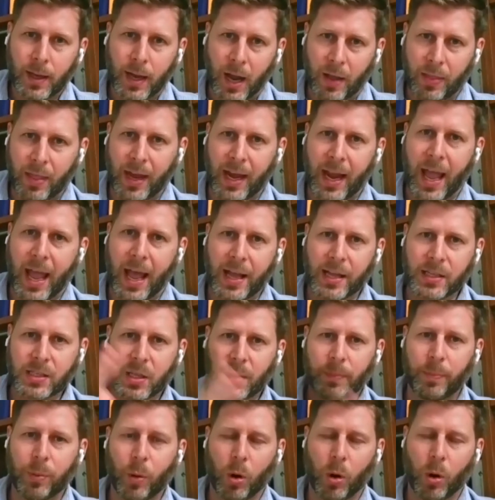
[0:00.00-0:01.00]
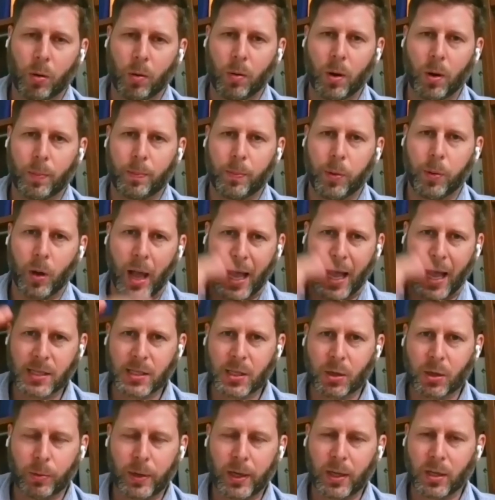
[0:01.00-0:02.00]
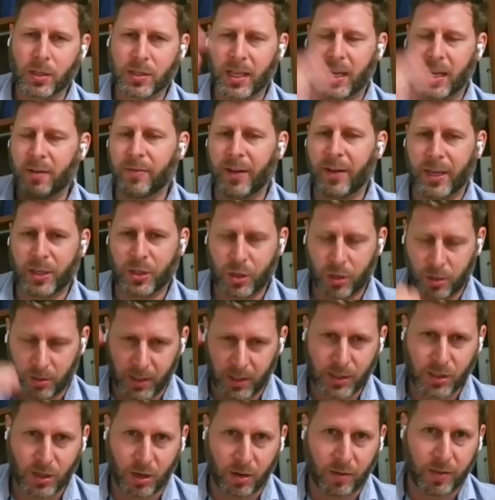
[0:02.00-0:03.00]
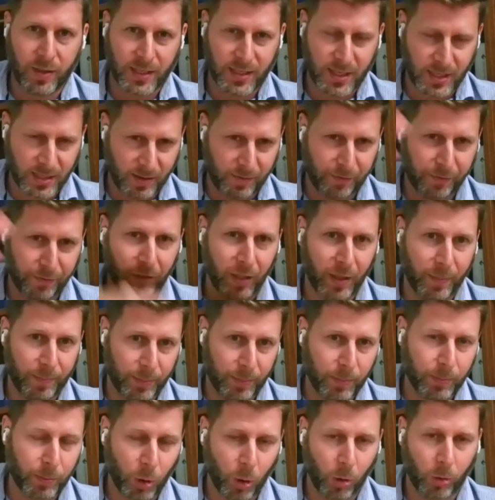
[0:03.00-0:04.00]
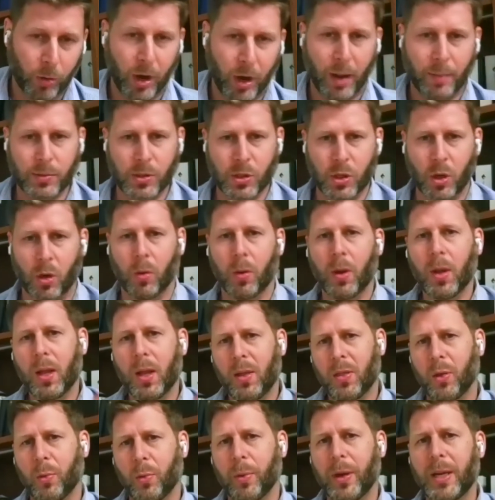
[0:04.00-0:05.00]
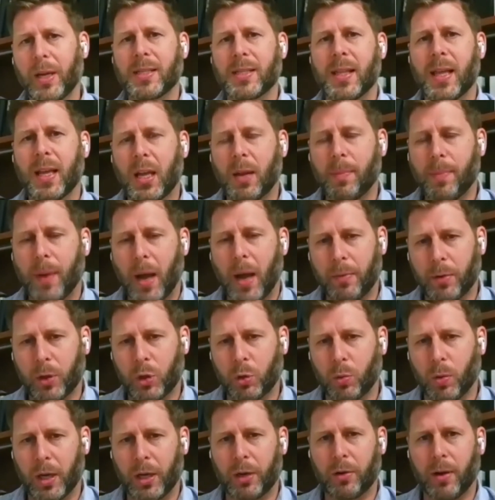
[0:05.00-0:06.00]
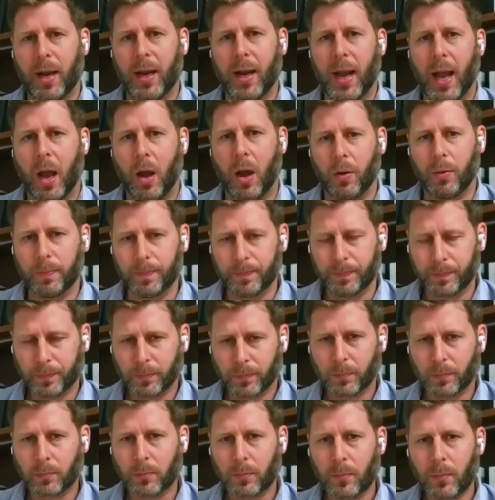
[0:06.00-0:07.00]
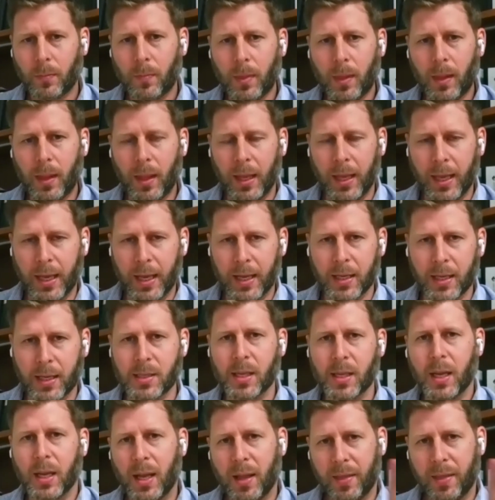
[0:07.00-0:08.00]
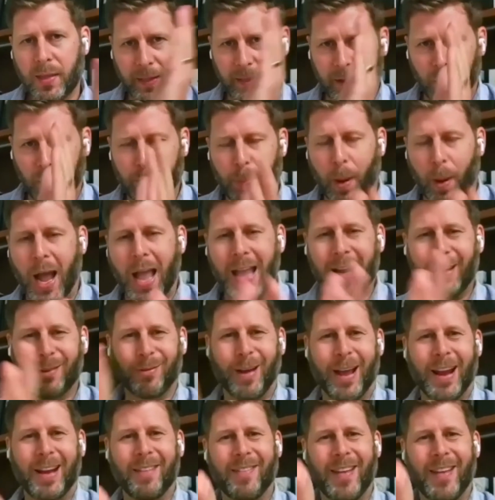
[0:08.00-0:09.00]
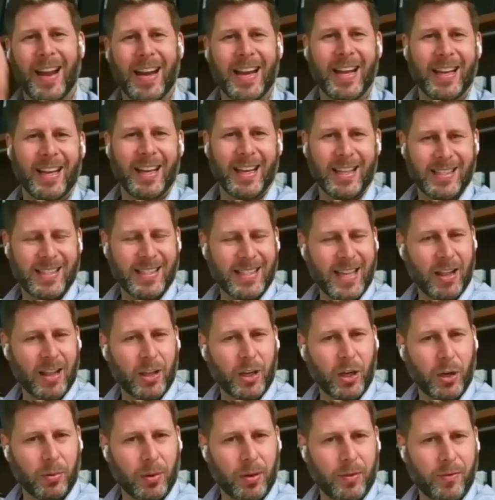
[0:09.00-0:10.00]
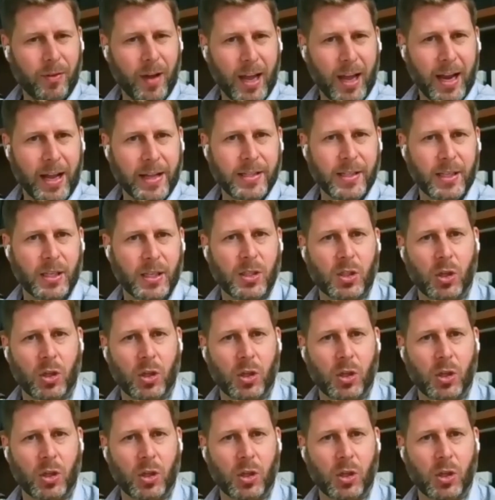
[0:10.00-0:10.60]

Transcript: And then as the real estate investor, this is a flip program. So the reason they could buy with 20 grand down is that they're buying, renovating, and selling or refinancing.